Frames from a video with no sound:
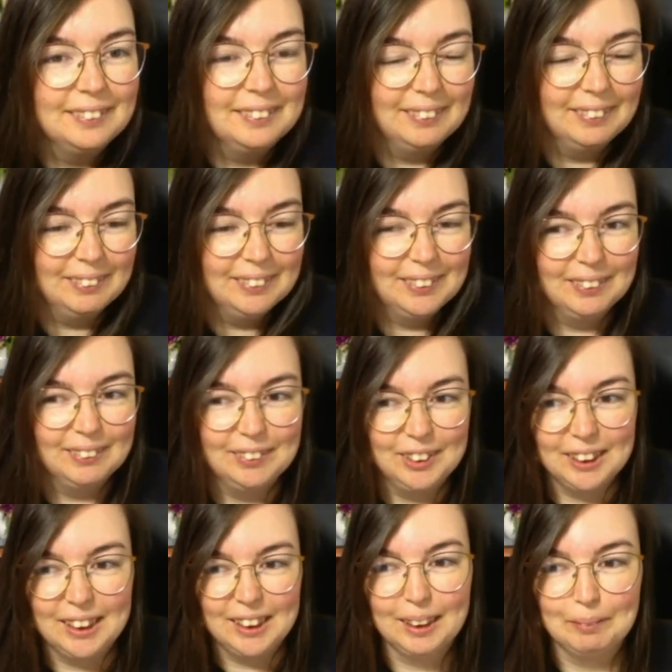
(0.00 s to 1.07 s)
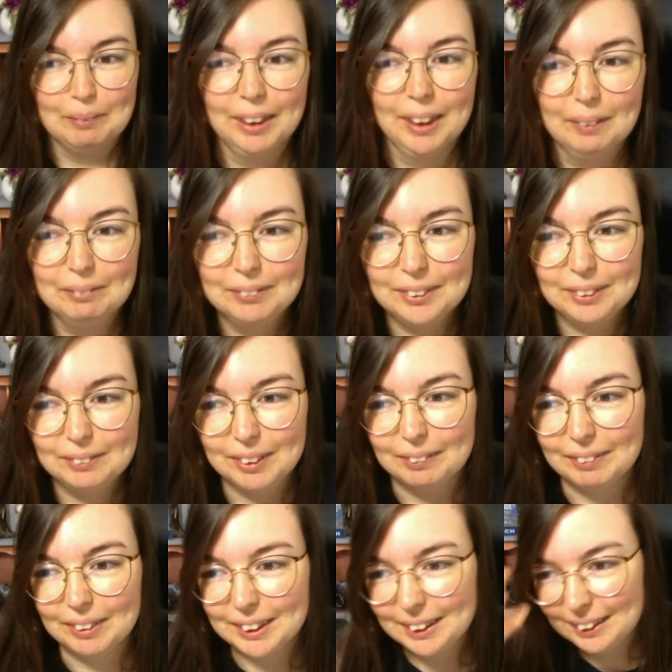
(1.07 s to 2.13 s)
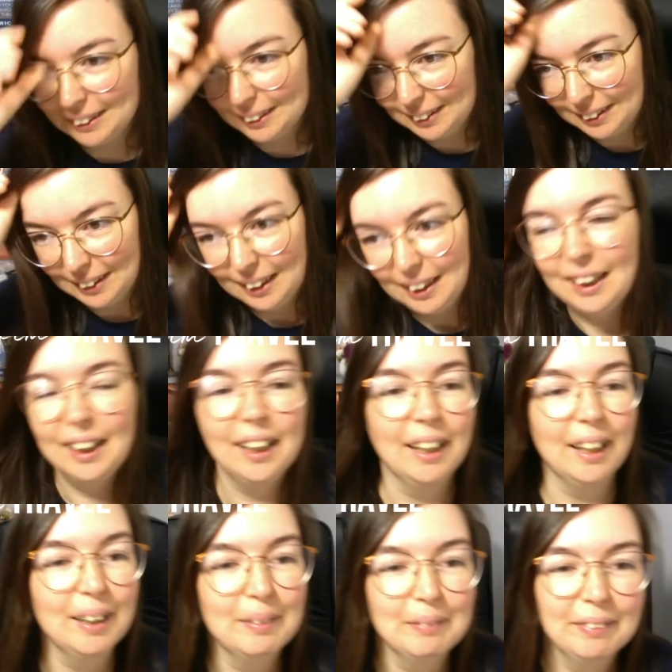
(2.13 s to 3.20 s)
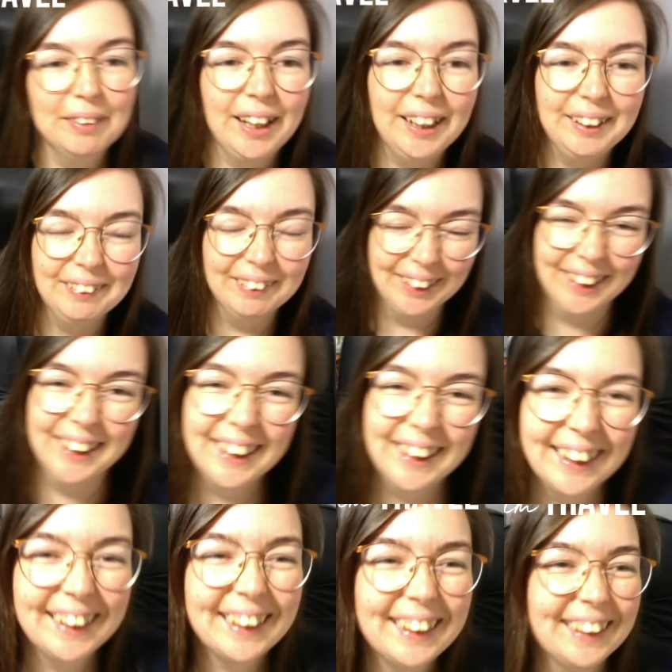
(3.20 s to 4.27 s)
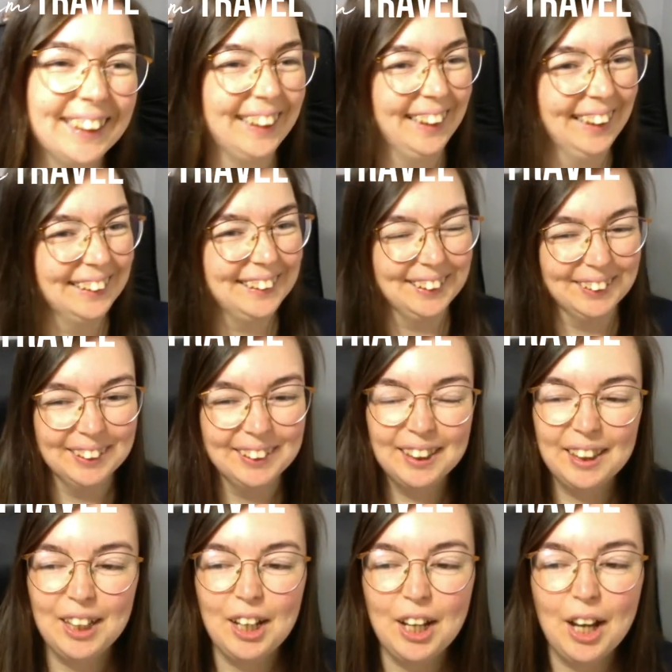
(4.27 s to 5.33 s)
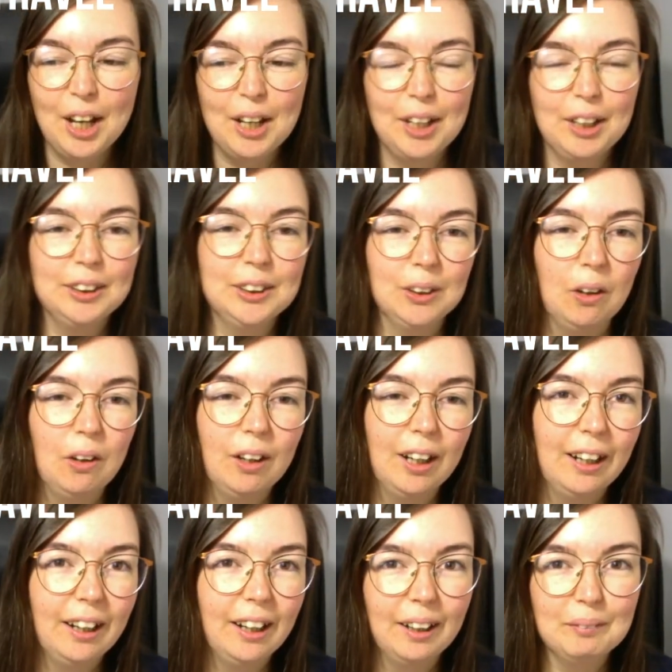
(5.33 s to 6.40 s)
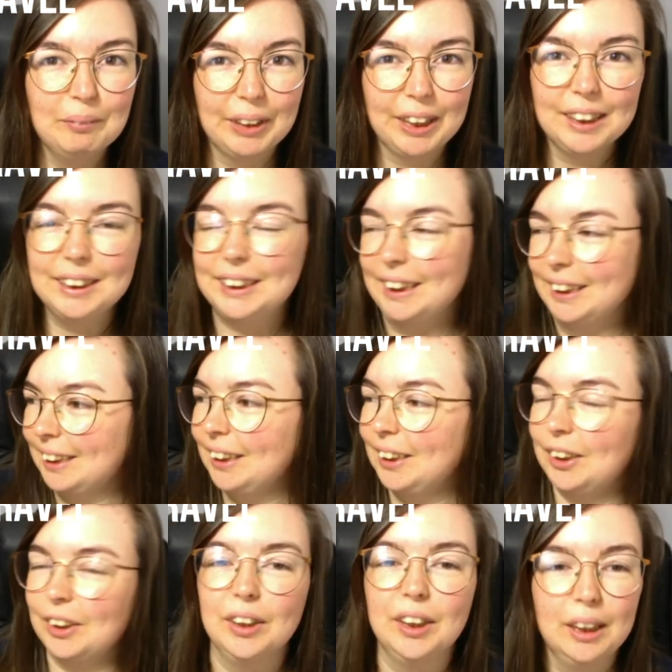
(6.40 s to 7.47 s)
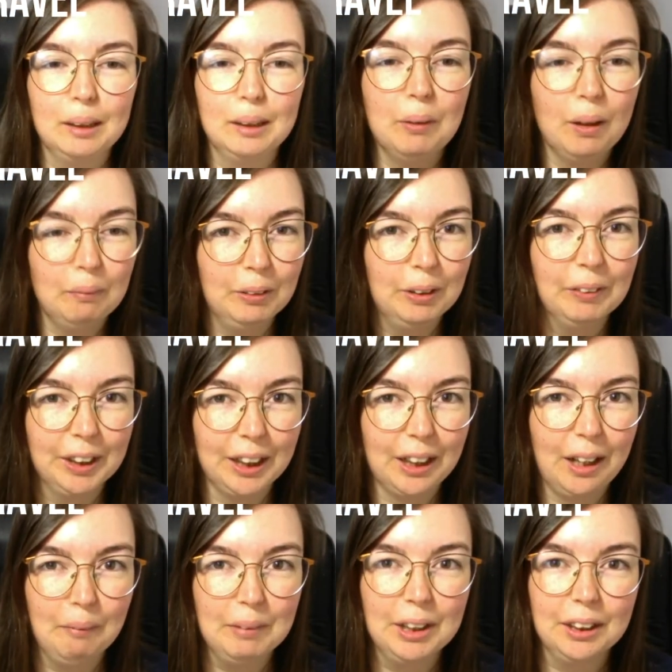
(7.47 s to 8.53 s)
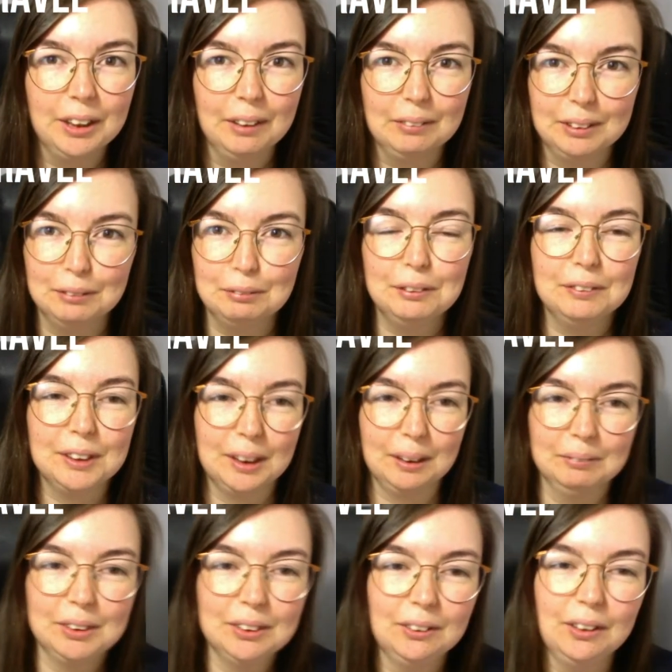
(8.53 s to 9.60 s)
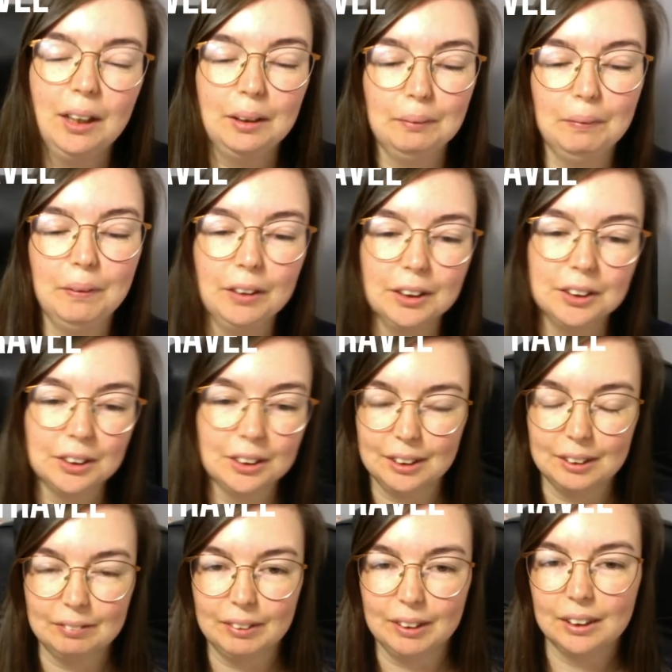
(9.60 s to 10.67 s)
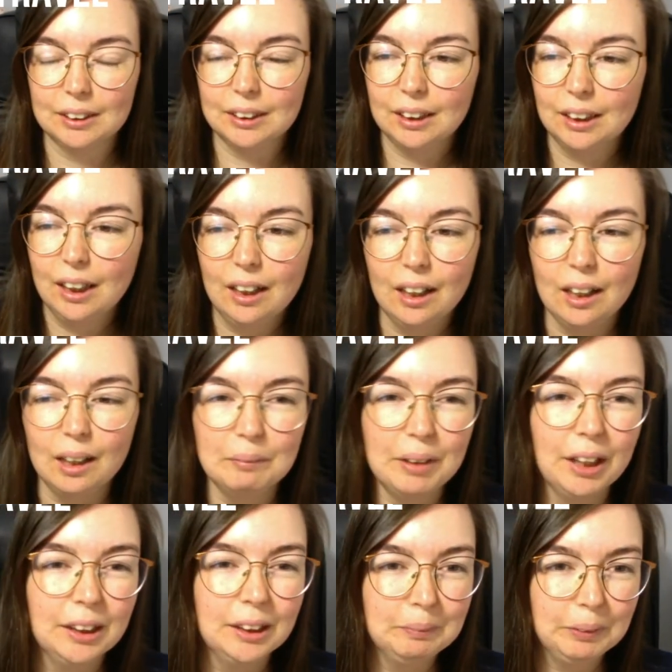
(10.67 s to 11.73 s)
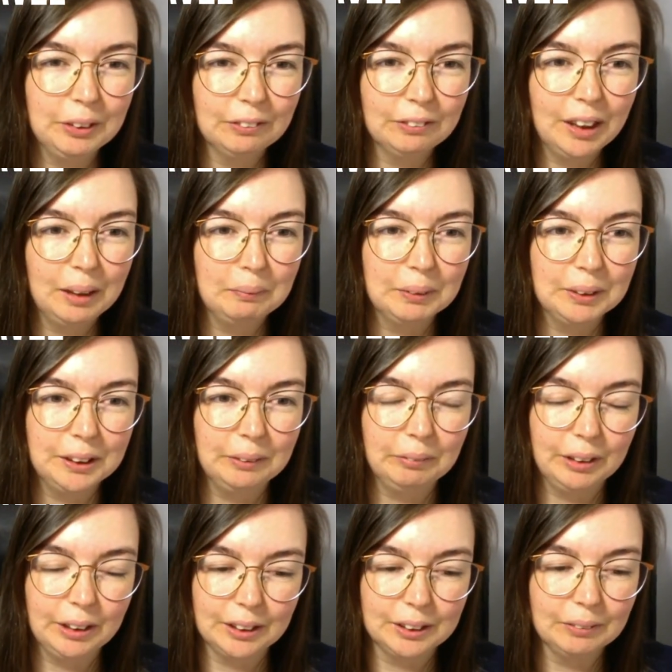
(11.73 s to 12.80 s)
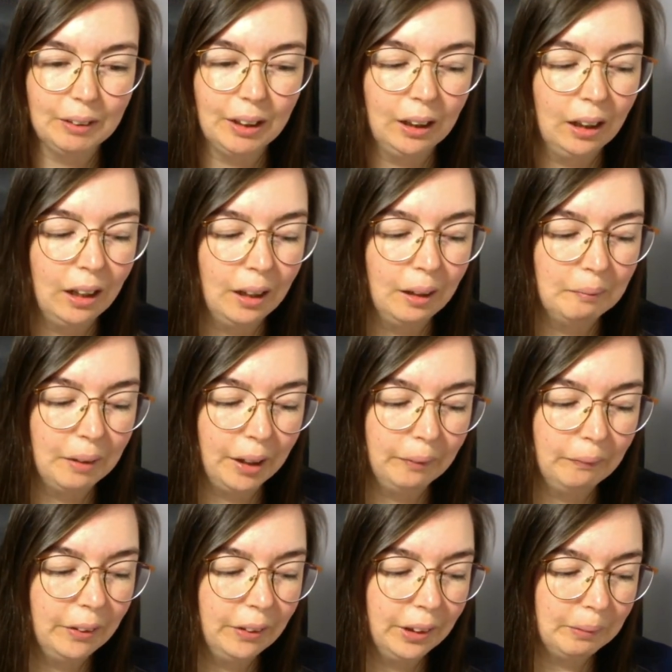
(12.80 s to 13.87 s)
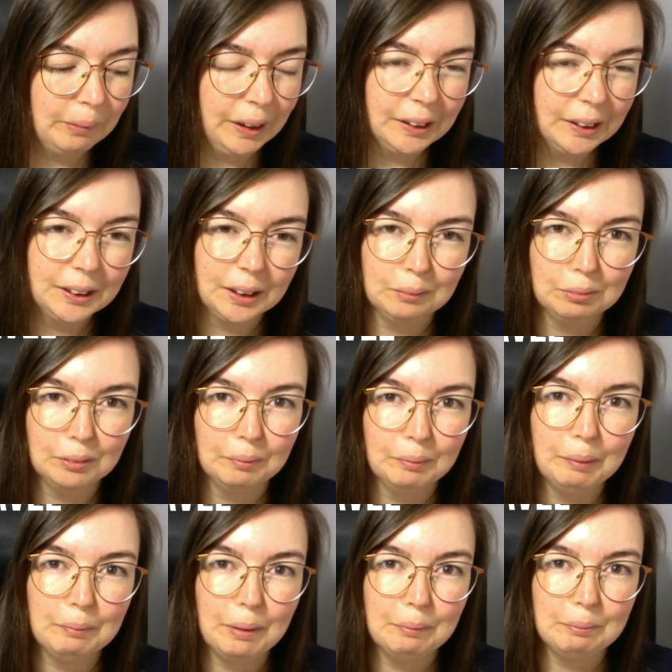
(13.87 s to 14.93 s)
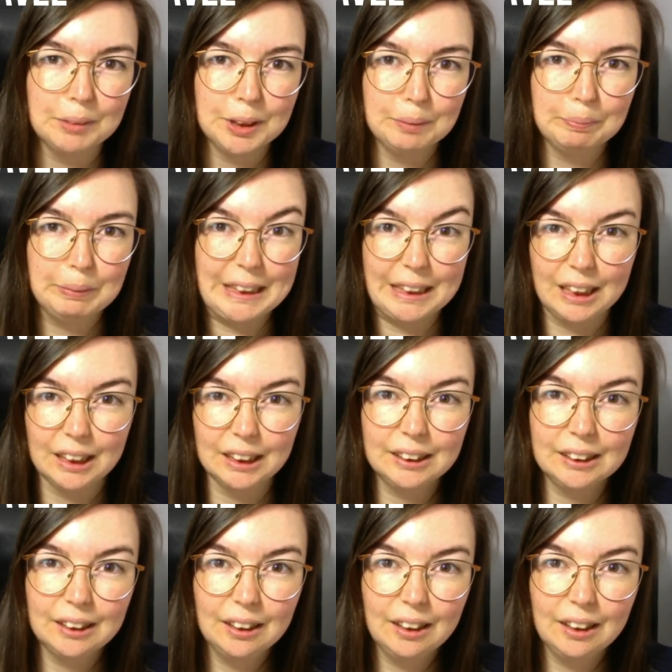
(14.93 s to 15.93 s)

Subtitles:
Or just lick my arm. Do what you want. Anyway, the cat's here. So, because he's in here, he'll probably want to come in and out a few times, so I apologise for that. Yeah, it's been a really busy week as well. I work part-time for my mum's business,